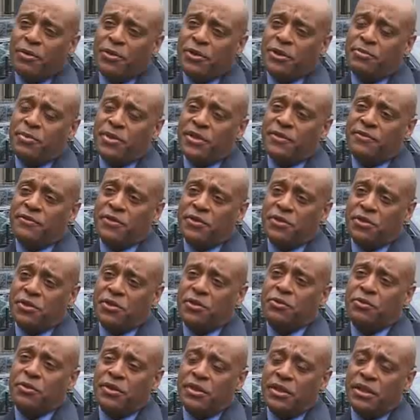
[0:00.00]
what's best for
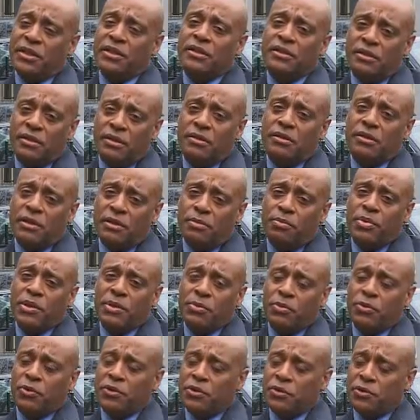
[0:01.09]
children, then
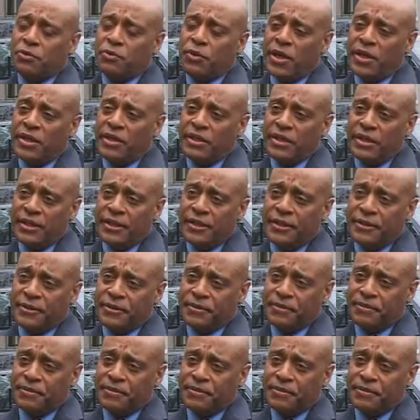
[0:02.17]
people will do the right thing.